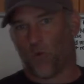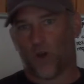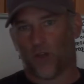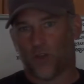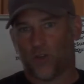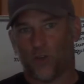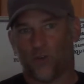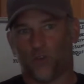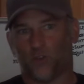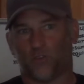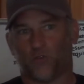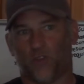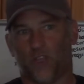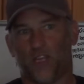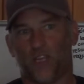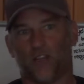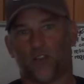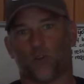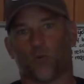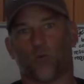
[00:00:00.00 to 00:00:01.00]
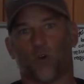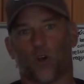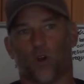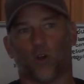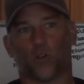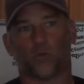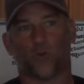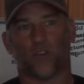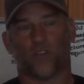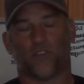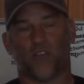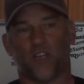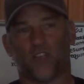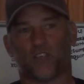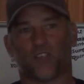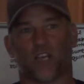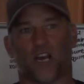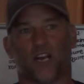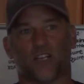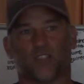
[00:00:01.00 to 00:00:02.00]
one news feed in the world with
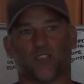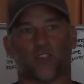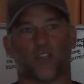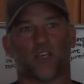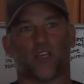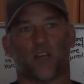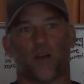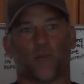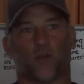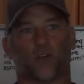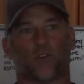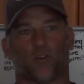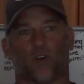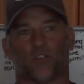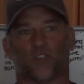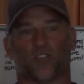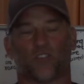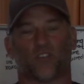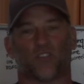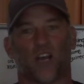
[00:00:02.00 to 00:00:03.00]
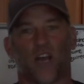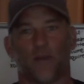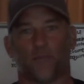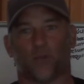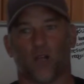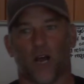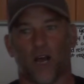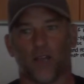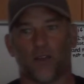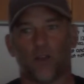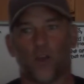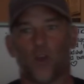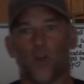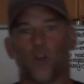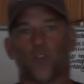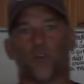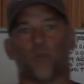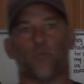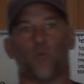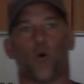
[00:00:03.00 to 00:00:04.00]
things constantly coming across the timeline.
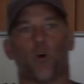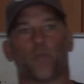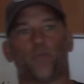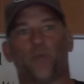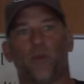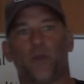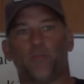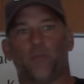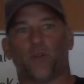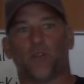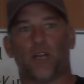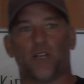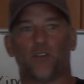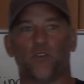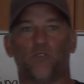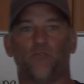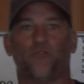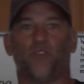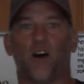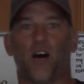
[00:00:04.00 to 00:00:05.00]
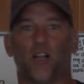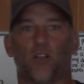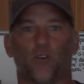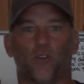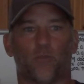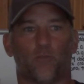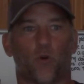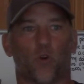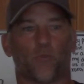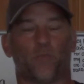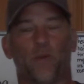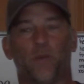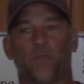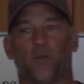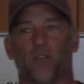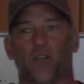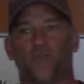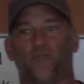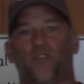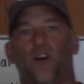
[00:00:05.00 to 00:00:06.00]
The more people that you follow, the more
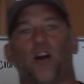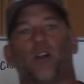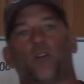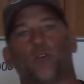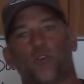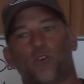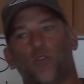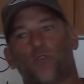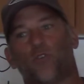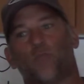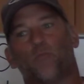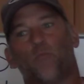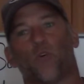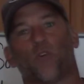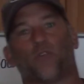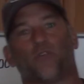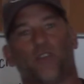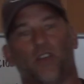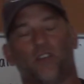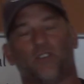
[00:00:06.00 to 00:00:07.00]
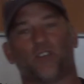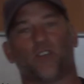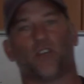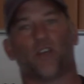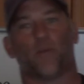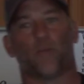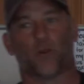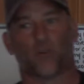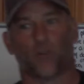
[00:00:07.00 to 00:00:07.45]
people that follow you, the more things that come